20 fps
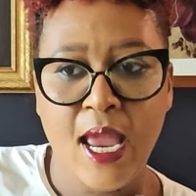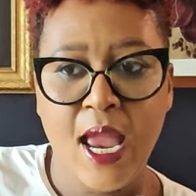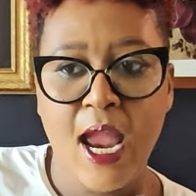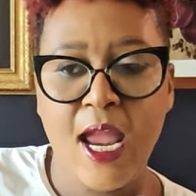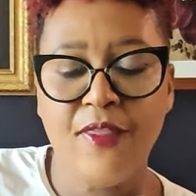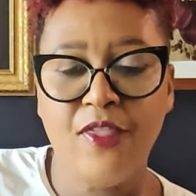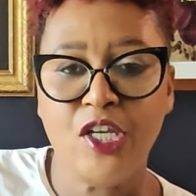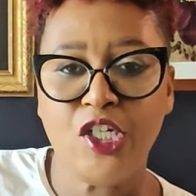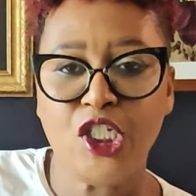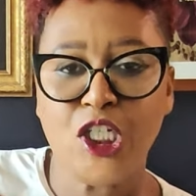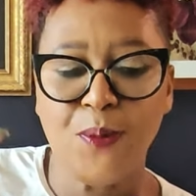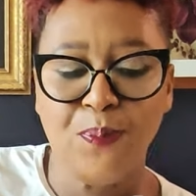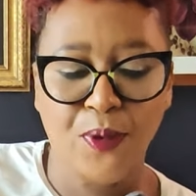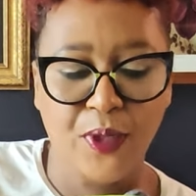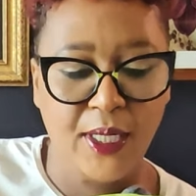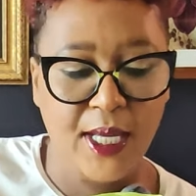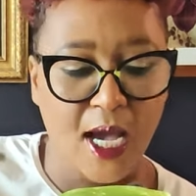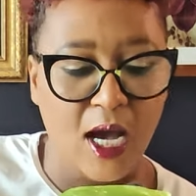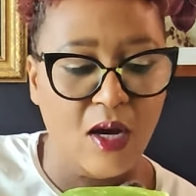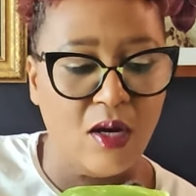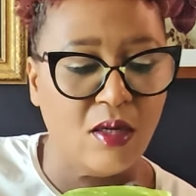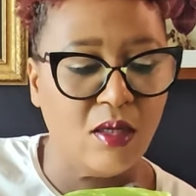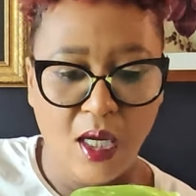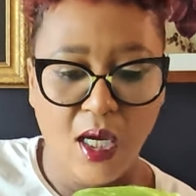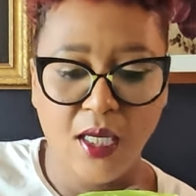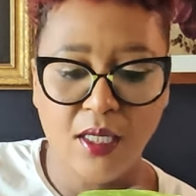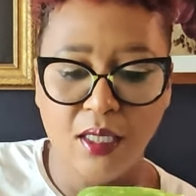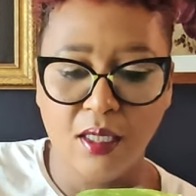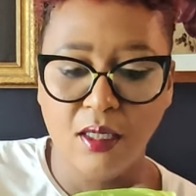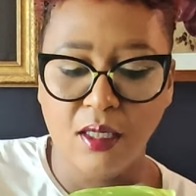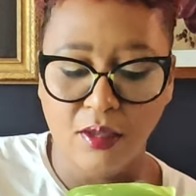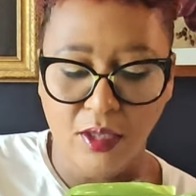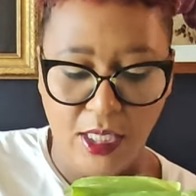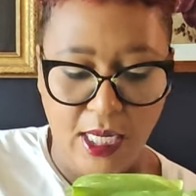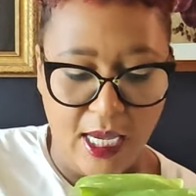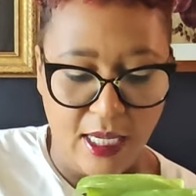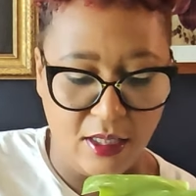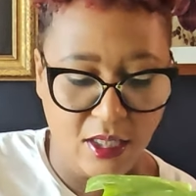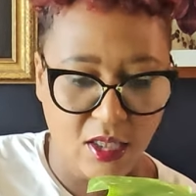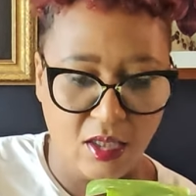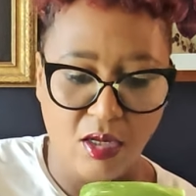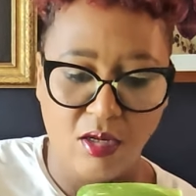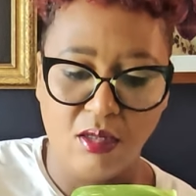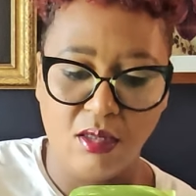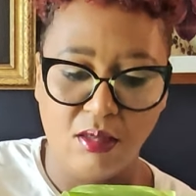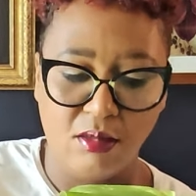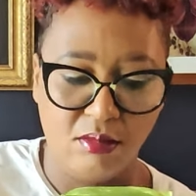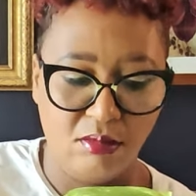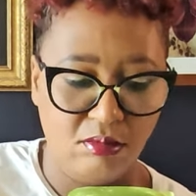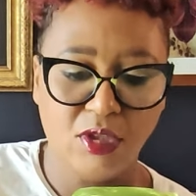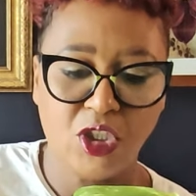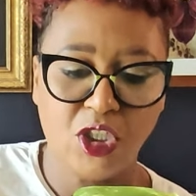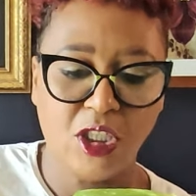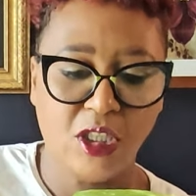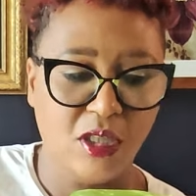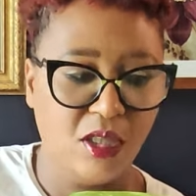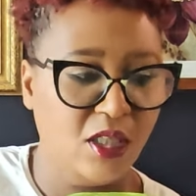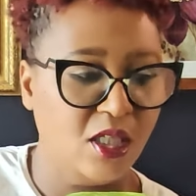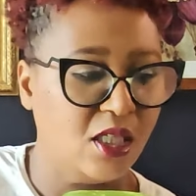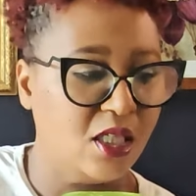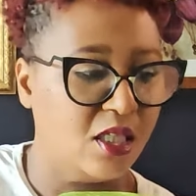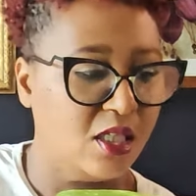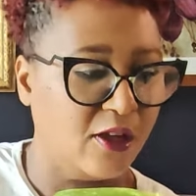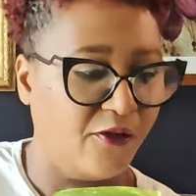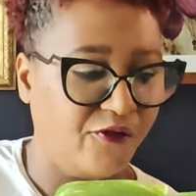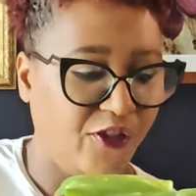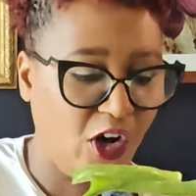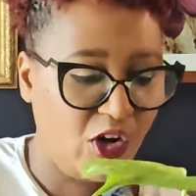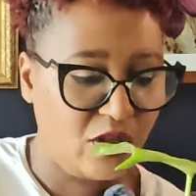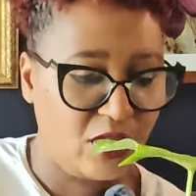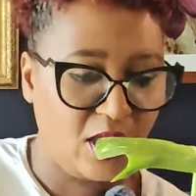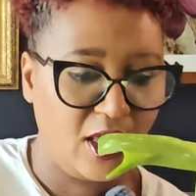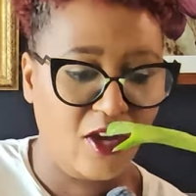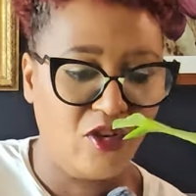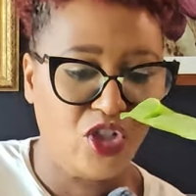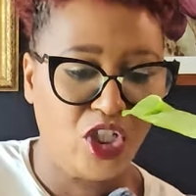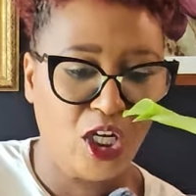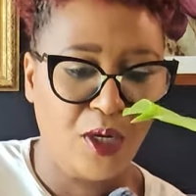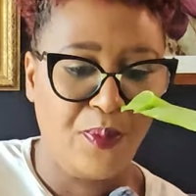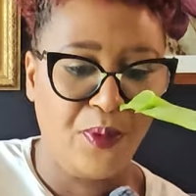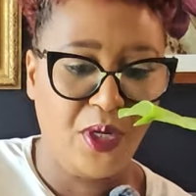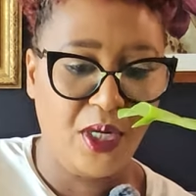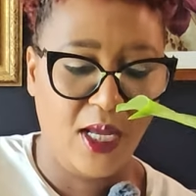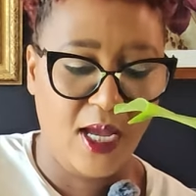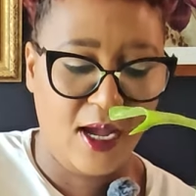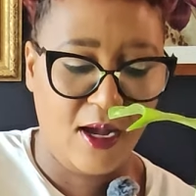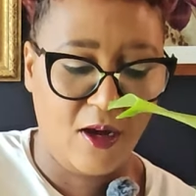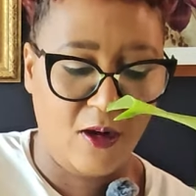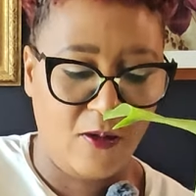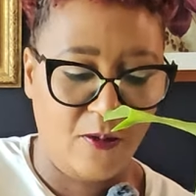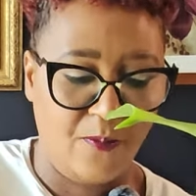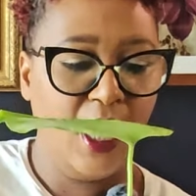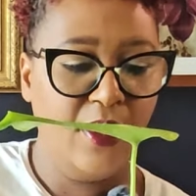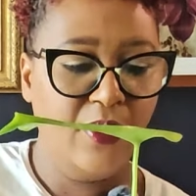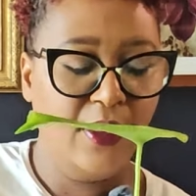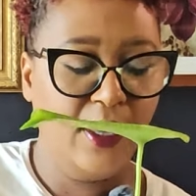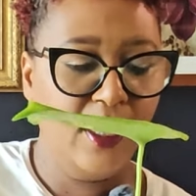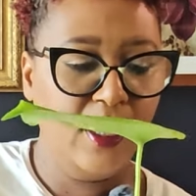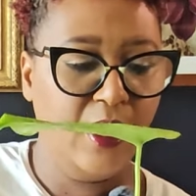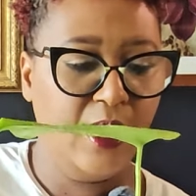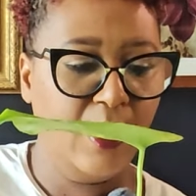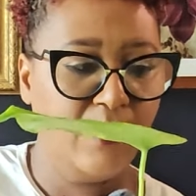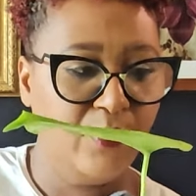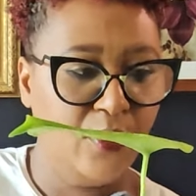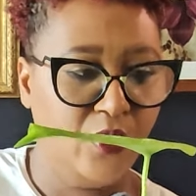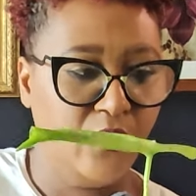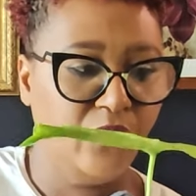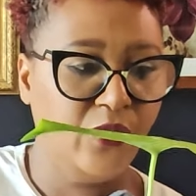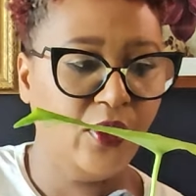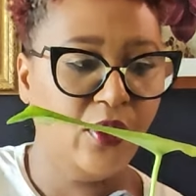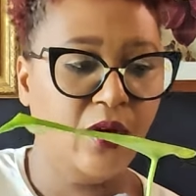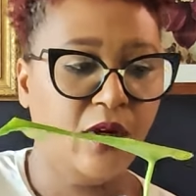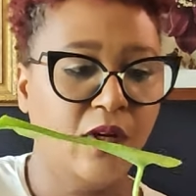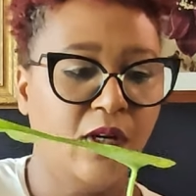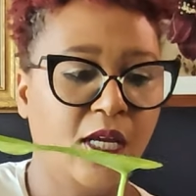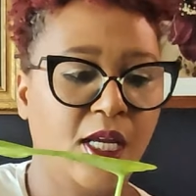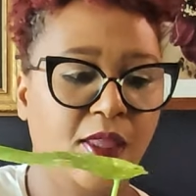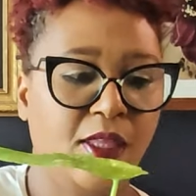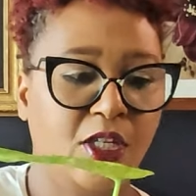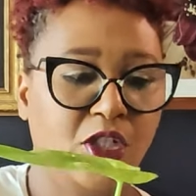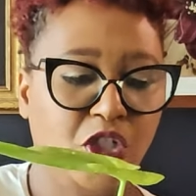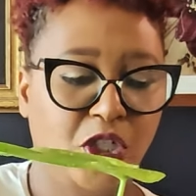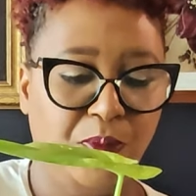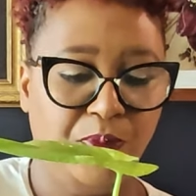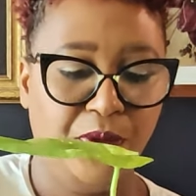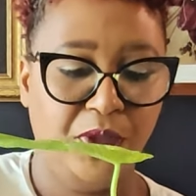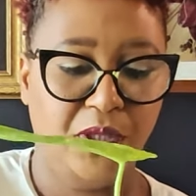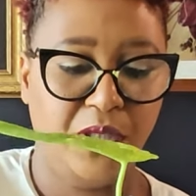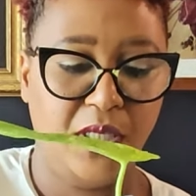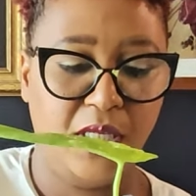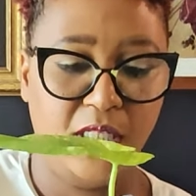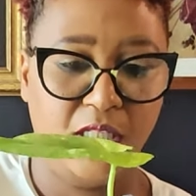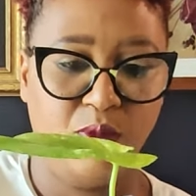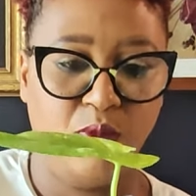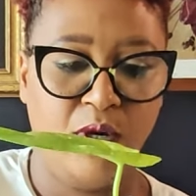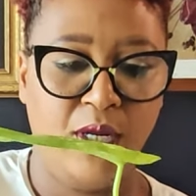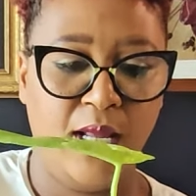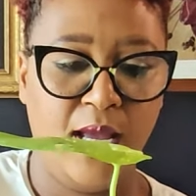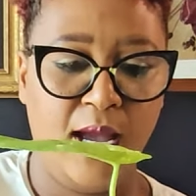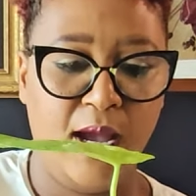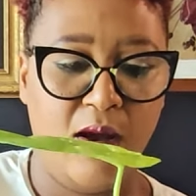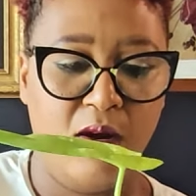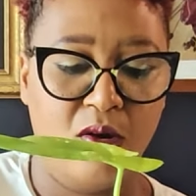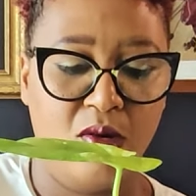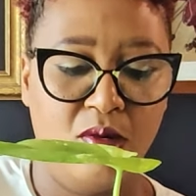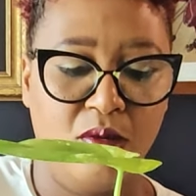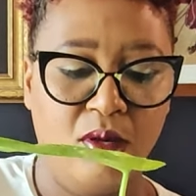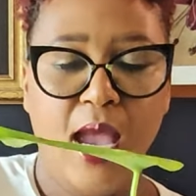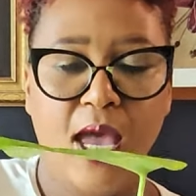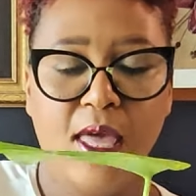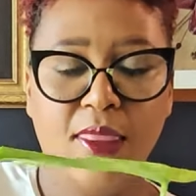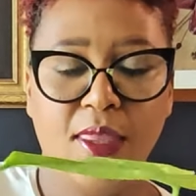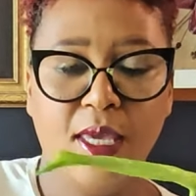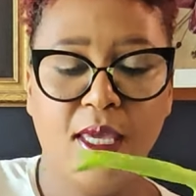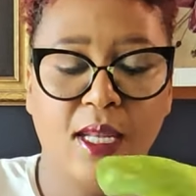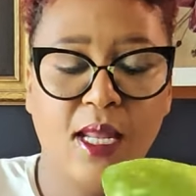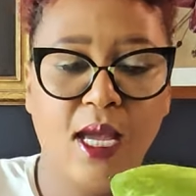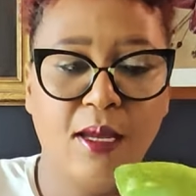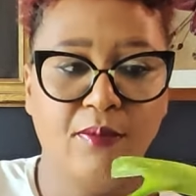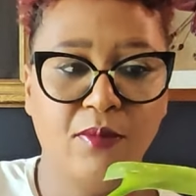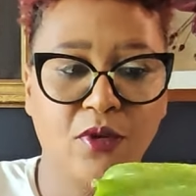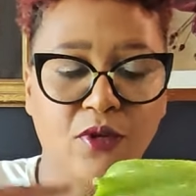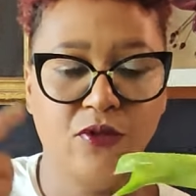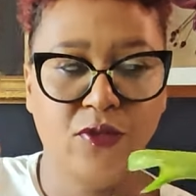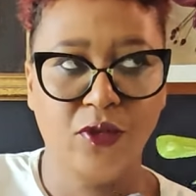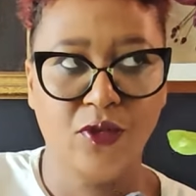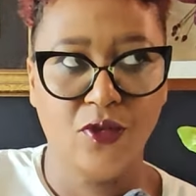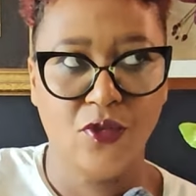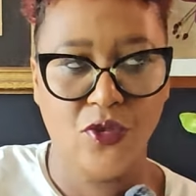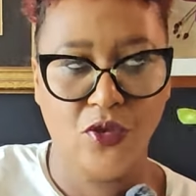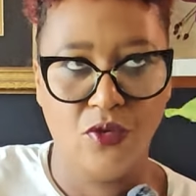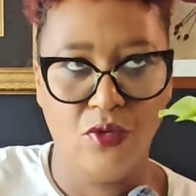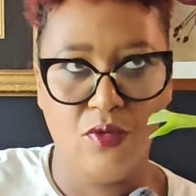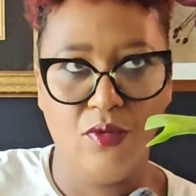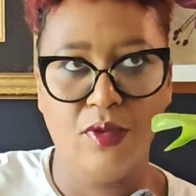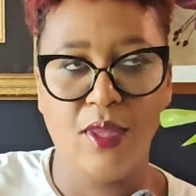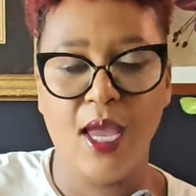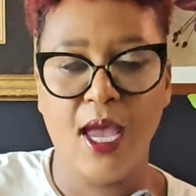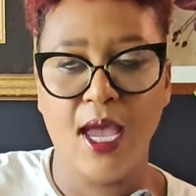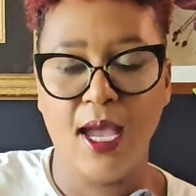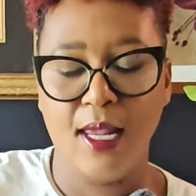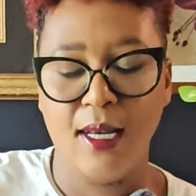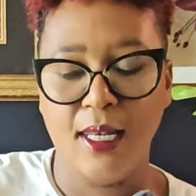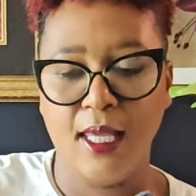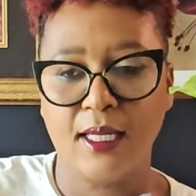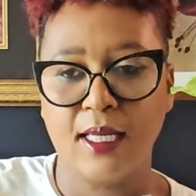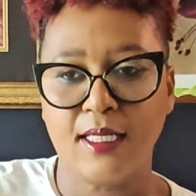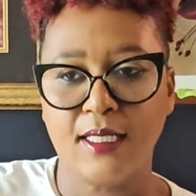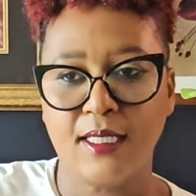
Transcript: And then she put out this is the first leaf she put out. And then I moved her, and then she put this one out. And then I moved her to that, like I